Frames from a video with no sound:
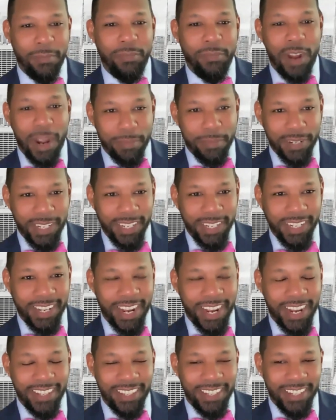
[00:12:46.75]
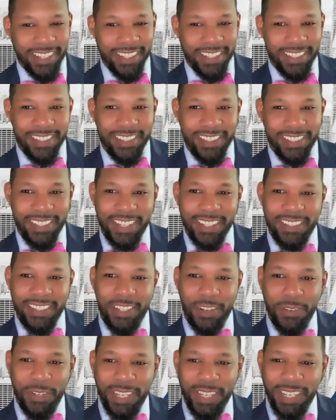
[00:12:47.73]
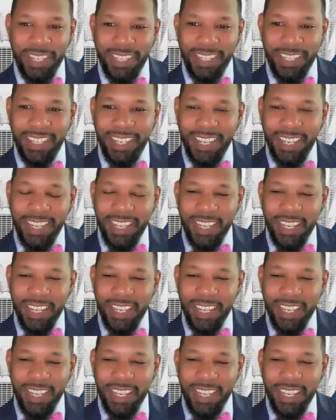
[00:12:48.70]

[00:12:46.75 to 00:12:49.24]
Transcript: property, I think is so key.